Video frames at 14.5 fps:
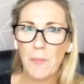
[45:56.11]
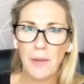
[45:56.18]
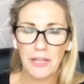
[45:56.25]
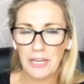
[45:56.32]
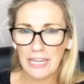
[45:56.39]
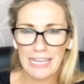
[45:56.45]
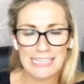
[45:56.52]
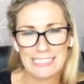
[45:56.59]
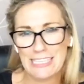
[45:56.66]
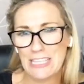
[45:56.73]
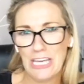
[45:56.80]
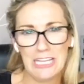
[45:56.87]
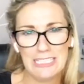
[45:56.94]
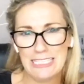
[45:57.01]
am I going to get to
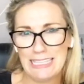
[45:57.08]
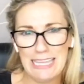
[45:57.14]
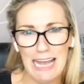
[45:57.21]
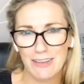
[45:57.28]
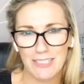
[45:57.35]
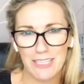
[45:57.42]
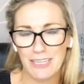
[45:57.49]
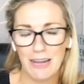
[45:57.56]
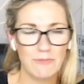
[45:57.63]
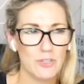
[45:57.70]
30,000?